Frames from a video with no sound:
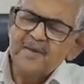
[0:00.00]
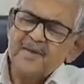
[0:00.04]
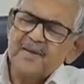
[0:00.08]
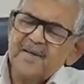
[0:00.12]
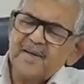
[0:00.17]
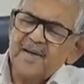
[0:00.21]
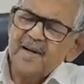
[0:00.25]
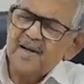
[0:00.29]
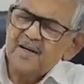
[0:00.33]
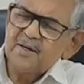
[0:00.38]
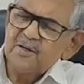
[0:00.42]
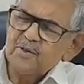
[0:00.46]

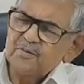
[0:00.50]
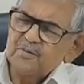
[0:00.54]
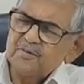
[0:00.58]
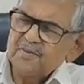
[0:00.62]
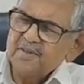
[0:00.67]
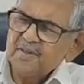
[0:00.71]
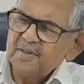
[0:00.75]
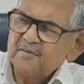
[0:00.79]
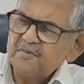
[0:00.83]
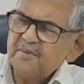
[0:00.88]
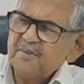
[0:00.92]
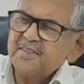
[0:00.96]
grant
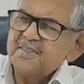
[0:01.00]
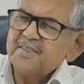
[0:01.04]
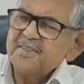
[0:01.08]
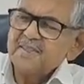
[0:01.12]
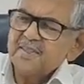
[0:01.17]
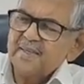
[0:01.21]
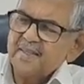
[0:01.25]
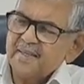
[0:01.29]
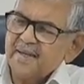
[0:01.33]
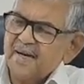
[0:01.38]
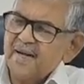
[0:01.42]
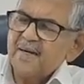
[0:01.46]
of
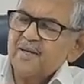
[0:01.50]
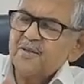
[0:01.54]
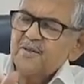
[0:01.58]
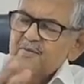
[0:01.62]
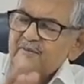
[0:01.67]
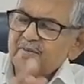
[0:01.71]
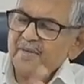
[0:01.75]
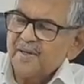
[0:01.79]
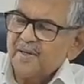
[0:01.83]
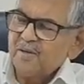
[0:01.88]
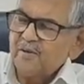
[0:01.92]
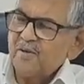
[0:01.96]
conversion, grant
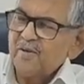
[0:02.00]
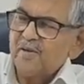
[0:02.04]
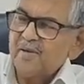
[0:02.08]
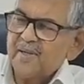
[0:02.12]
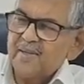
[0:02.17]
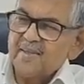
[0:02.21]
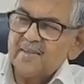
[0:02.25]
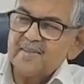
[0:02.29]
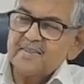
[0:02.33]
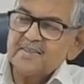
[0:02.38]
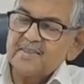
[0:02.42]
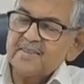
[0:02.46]
of
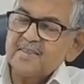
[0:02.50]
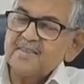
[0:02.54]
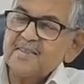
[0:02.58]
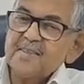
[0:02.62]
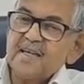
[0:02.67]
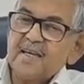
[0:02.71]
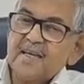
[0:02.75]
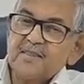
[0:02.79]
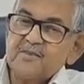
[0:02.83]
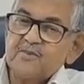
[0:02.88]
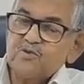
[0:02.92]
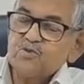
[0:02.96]
regularization
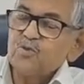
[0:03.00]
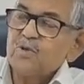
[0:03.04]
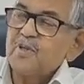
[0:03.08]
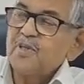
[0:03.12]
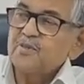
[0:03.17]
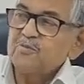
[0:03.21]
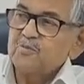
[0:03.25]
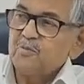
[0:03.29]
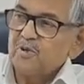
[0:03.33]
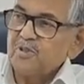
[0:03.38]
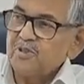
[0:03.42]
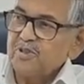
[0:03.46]
as soon
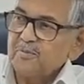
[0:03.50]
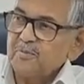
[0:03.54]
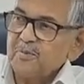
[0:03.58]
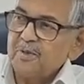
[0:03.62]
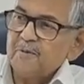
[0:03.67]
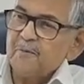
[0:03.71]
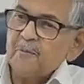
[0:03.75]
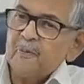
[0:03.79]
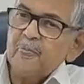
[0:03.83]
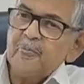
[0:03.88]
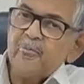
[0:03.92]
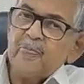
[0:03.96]
as possible.
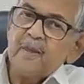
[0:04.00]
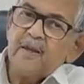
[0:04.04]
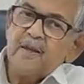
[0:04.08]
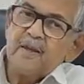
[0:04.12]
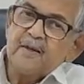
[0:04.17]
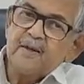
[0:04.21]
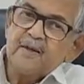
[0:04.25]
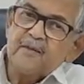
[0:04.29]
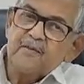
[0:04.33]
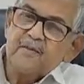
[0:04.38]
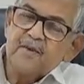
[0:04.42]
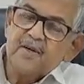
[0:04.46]

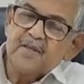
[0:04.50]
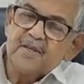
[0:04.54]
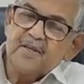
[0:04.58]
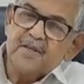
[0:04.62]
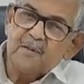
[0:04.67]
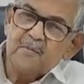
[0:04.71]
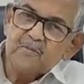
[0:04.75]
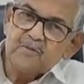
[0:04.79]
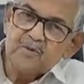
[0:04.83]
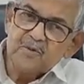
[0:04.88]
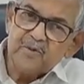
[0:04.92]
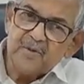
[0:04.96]
When it
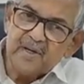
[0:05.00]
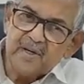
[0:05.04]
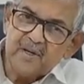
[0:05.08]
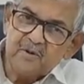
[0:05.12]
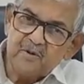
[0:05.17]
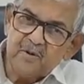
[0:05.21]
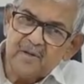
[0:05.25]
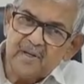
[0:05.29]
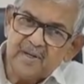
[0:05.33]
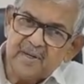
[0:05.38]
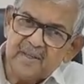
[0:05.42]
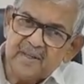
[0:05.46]
comes to
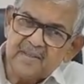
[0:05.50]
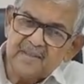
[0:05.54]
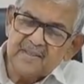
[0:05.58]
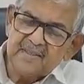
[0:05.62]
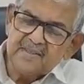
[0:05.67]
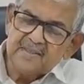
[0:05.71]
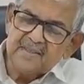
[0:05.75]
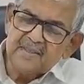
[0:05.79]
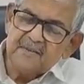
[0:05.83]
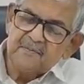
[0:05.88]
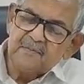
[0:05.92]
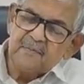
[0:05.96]

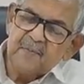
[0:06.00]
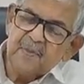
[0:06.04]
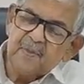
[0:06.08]
regularization,